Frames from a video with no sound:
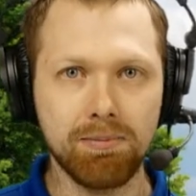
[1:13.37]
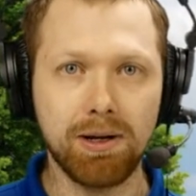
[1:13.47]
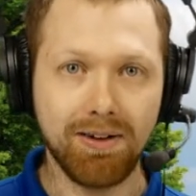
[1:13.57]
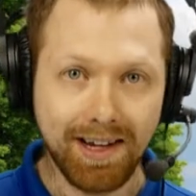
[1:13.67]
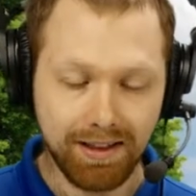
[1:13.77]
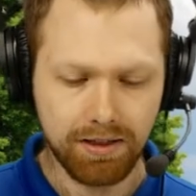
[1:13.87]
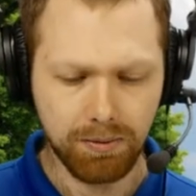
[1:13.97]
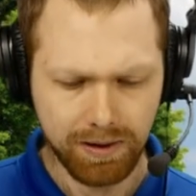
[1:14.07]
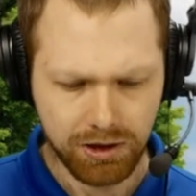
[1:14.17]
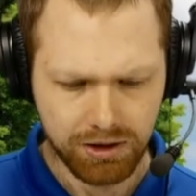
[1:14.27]
berith,
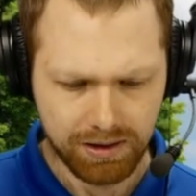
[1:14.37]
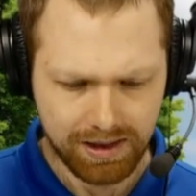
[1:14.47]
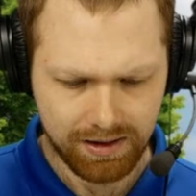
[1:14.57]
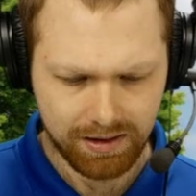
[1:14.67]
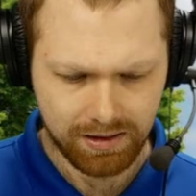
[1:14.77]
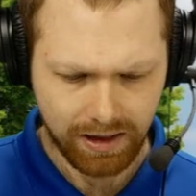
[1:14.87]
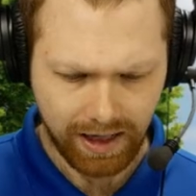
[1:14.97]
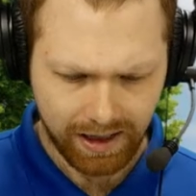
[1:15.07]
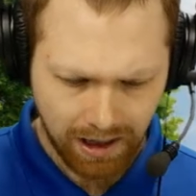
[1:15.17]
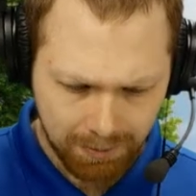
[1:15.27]
which is
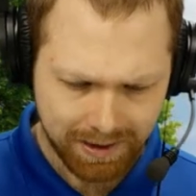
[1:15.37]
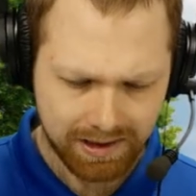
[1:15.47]
a coming